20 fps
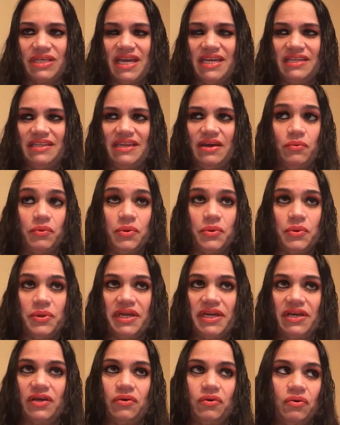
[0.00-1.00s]
and that we were
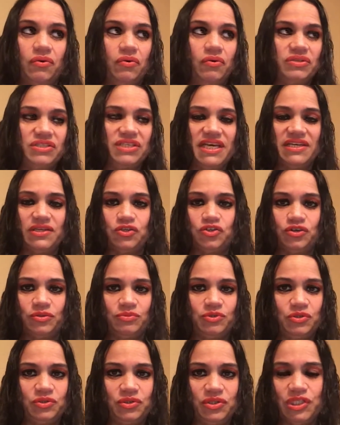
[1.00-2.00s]
gonna go take a
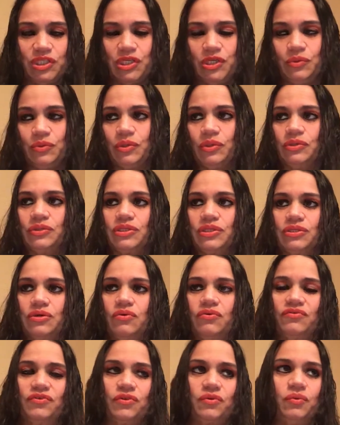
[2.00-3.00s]
trip to Disney World and
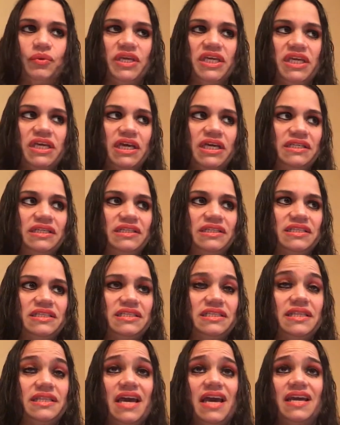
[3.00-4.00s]
over the weekend and
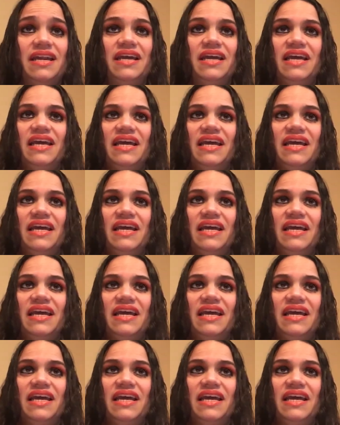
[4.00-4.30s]
this and that.